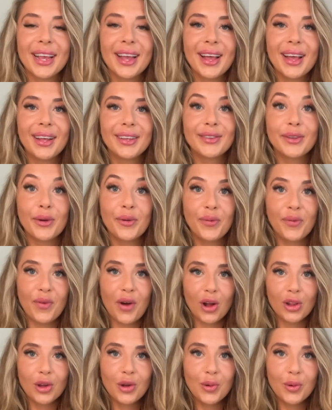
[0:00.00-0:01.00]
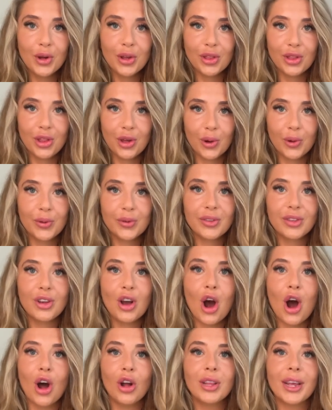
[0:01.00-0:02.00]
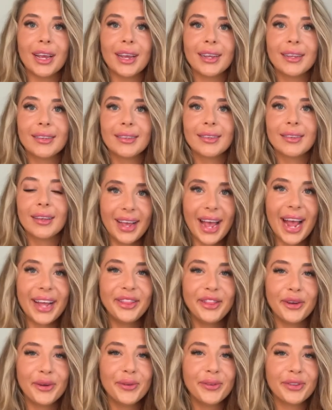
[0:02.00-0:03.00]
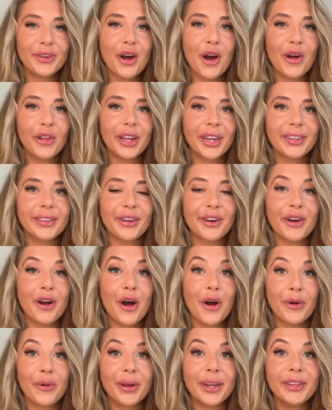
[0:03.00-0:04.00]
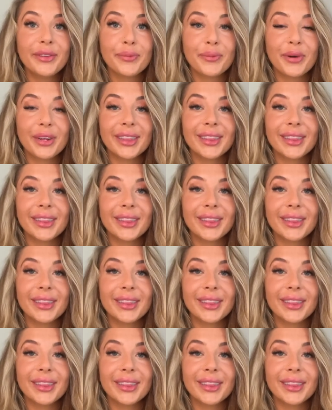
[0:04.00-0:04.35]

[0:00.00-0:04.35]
So follow those callings. And those callings are always what